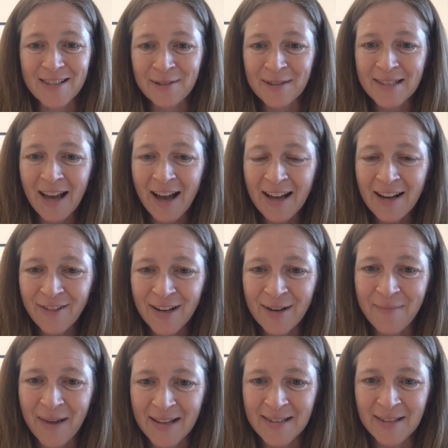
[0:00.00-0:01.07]
So it's kind of an
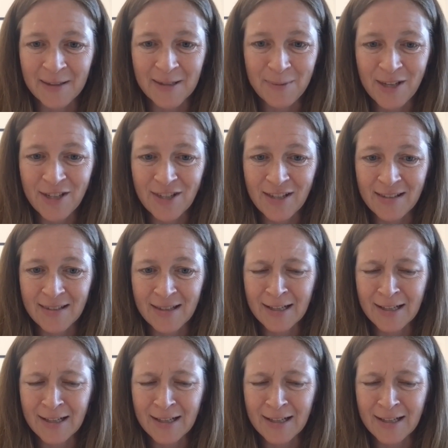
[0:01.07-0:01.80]
amazing species.